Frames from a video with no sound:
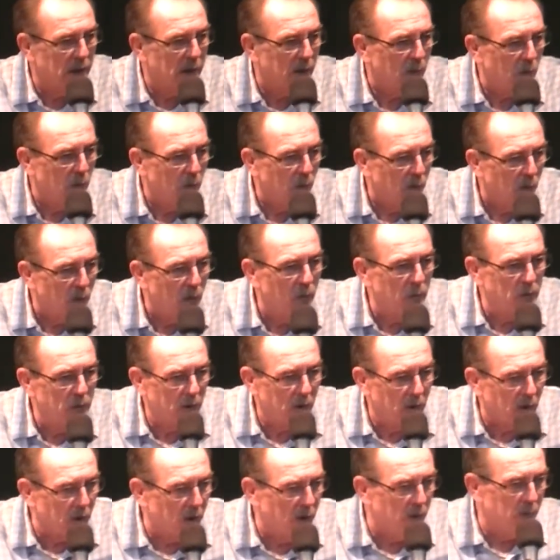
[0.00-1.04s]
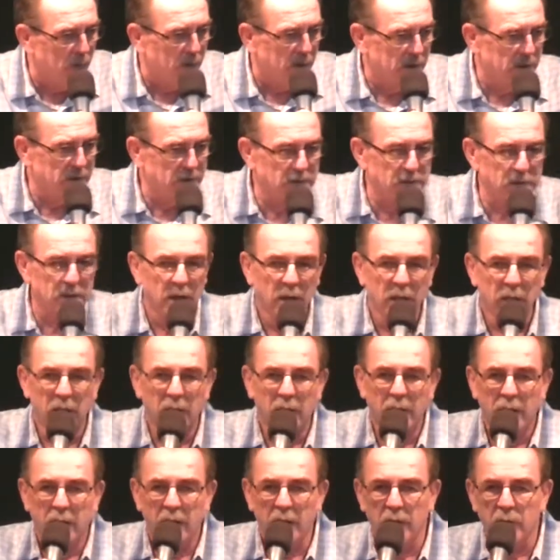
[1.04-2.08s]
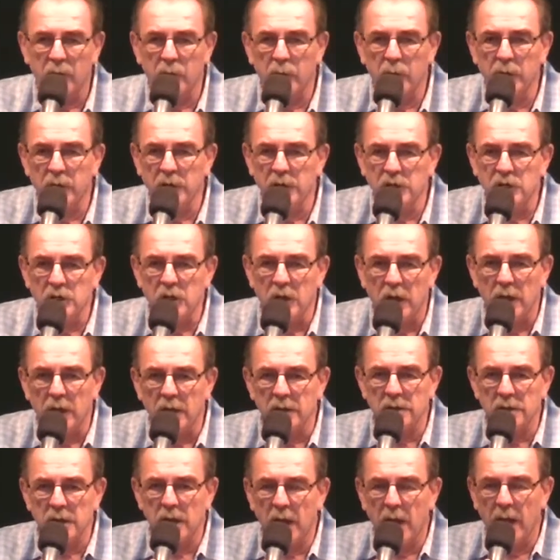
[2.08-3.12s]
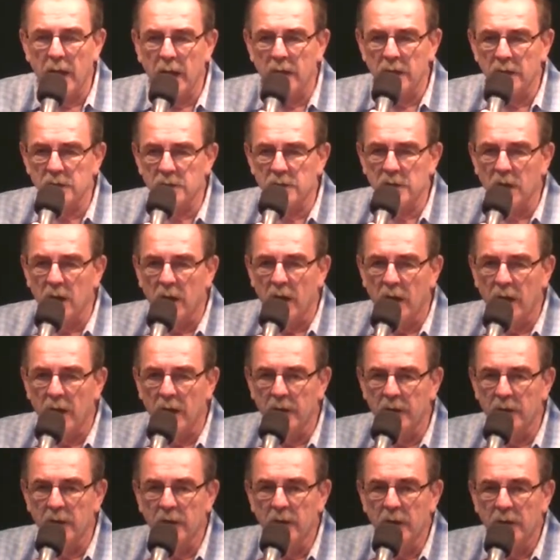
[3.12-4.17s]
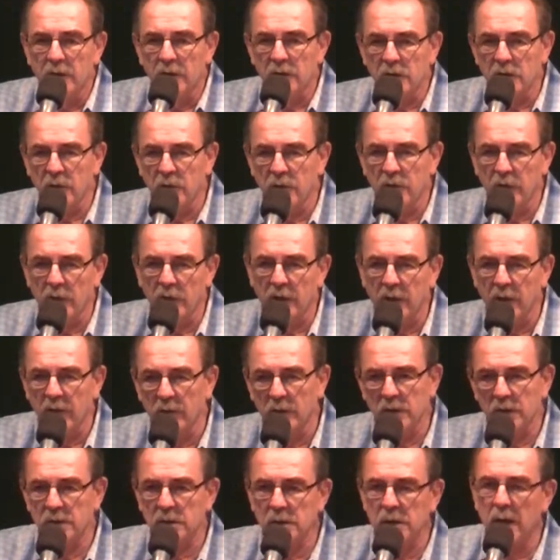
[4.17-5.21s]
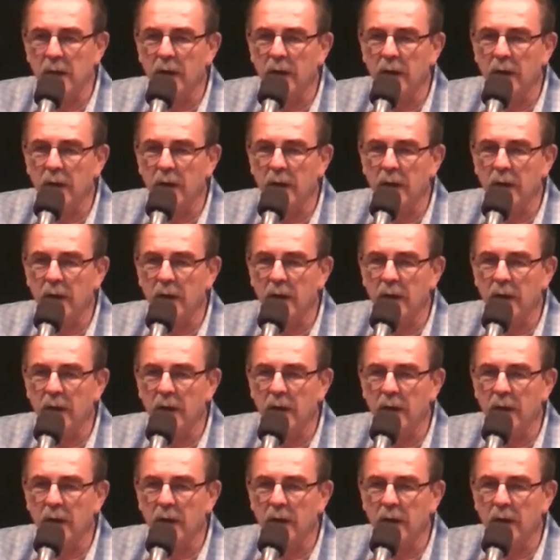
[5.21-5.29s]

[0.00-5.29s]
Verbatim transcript: It won't harm us if we just ask God to forgive us.